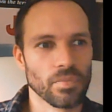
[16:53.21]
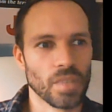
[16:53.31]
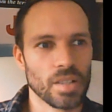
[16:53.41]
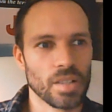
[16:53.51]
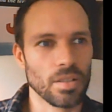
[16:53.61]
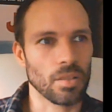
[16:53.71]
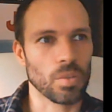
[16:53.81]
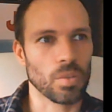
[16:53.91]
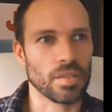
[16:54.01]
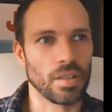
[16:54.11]
So it
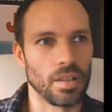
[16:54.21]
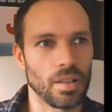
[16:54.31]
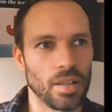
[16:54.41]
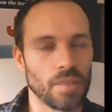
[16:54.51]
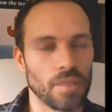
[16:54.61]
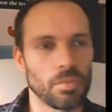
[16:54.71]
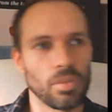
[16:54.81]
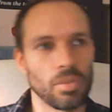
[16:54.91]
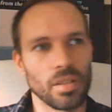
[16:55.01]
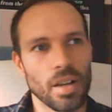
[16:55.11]
was the
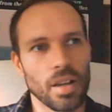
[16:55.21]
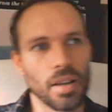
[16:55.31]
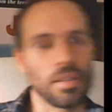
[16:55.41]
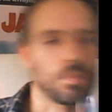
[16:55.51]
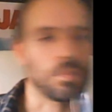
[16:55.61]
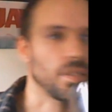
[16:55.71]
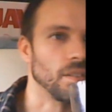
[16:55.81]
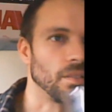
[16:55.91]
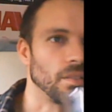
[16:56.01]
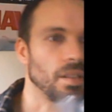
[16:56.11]
laughable items
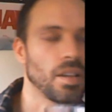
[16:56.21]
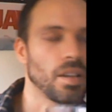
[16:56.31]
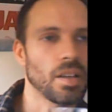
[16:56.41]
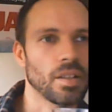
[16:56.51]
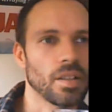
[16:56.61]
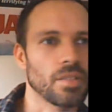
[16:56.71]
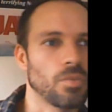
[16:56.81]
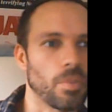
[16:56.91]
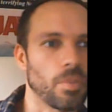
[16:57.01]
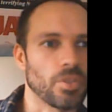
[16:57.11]
in
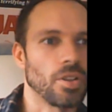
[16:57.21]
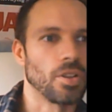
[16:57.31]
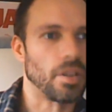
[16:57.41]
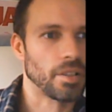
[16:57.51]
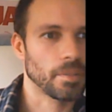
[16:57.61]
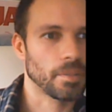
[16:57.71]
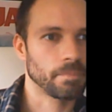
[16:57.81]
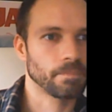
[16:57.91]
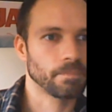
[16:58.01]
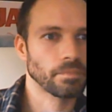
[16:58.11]
Swamp Shark.
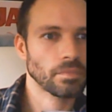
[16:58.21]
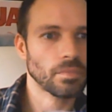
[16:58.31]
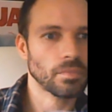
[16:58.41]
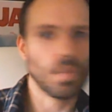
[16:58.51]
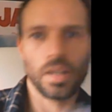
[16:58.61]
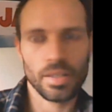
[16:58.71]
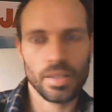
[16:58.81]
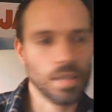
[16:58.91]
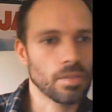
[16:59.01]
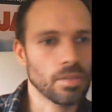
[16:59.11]
Now let's
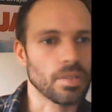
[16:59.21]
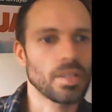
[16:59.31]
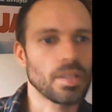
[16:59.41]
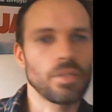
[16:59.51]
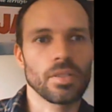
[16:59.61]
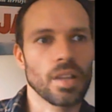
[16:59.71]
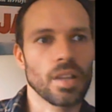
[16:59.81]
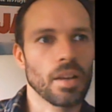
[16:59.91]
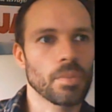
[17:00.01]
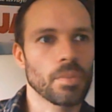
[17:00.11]
get to the
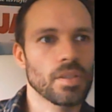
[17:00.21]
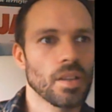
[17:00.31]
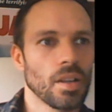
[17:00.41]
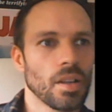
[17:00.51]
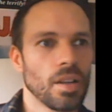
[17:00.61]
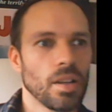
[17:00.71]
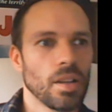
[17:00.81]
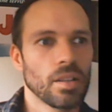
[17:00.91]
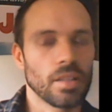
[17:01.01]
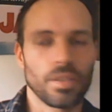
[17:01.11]
stereotypes
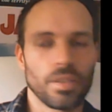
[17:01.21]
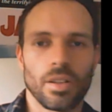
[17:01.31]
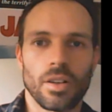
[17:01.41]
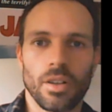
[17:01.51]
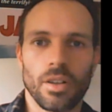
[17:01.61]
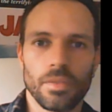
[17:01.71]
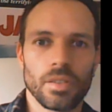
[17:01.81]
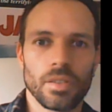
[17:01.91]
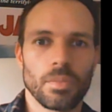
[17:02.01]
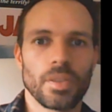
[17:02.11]
that are often
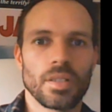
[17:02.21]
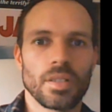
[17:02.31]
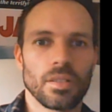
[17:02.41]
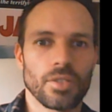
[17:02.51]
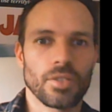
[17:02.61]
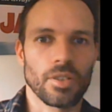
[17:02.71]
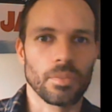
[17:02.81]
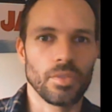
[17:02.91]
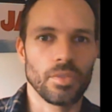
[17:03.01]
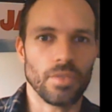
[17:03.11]
to be seen in shark
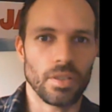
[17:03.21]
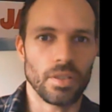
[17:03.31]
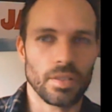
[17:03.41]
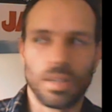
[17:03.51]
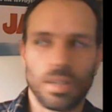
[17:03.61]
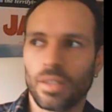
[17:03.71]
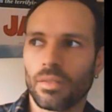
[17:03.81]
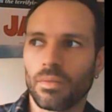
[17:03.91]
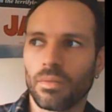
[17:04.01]
movies and